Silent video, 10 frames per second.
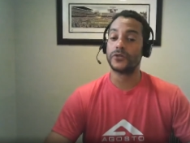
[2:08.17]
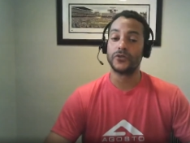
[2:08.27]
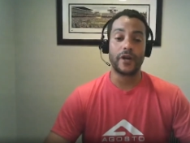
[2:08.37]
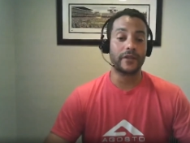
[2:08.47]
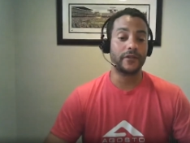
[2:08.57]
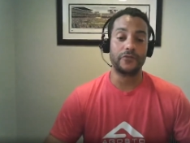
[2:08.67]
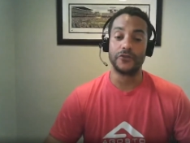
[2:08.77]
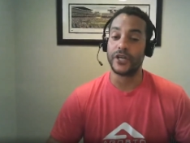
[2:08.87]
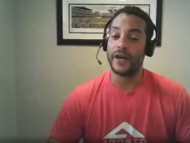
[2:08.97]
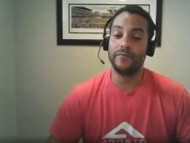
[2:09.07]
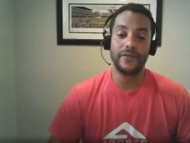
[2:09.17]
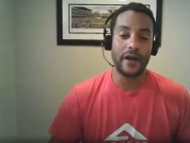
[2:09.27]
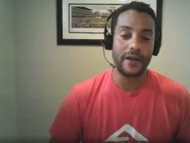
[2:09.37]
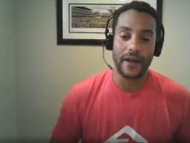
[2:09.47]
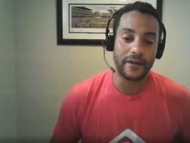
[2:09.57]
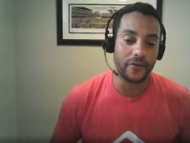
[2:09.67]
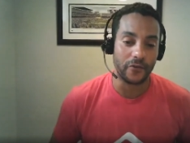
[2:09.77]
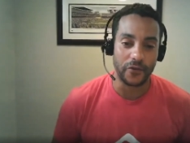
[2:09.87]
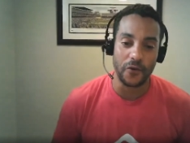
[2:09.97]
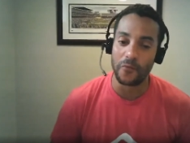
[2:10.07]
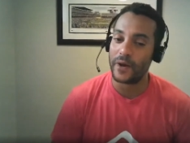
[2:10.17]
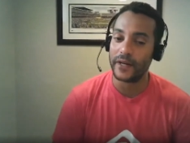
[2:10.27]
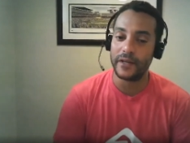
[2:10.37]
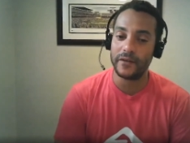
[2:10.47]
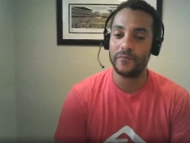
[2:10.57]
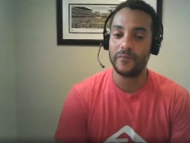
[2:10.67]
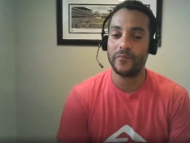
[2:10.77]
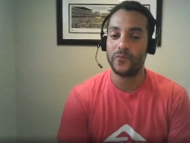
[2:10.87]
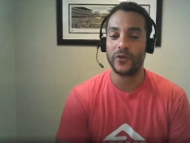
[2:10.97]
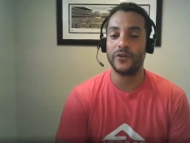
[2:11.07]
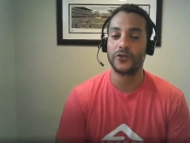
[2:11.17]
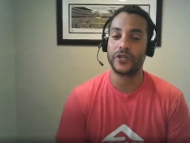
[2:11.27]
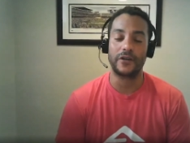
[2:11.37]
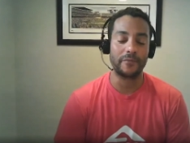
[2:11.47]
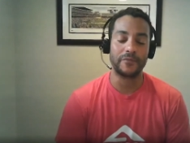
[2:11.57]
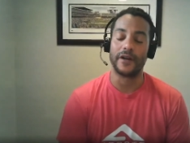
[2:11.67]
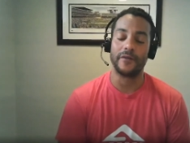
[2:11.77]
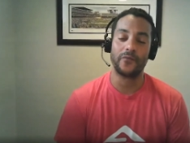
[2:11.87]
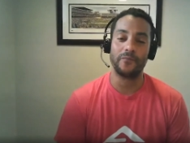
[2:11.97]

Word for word: it directly through Jamf. I, I don't know many Windows or I'm sorry,